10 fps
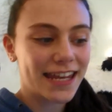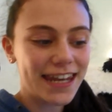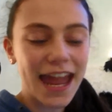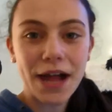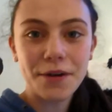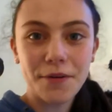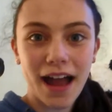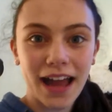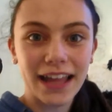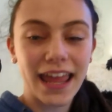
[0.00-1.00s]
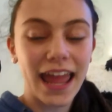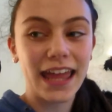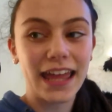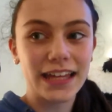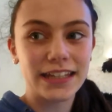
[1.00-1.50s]
now I
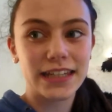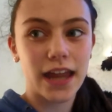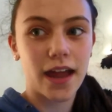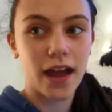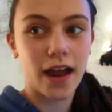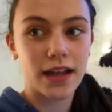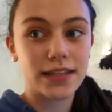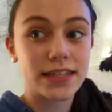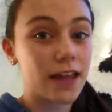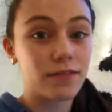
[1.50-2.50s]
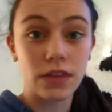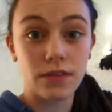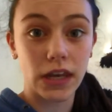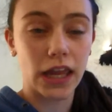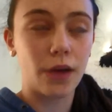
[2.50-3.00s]
can't uh, save the
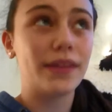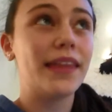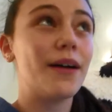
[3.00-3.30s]
video and